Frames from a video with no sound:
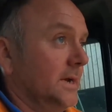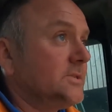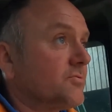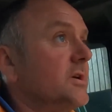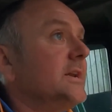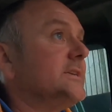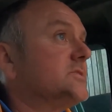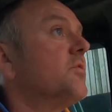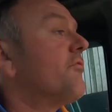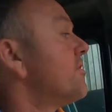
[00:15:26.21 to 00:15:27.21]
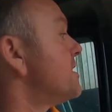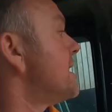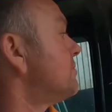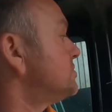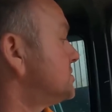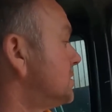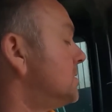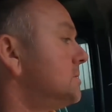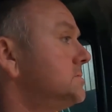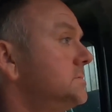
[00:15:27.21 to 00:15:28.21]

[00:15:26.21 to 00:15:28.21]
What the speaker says: is really suffering now, so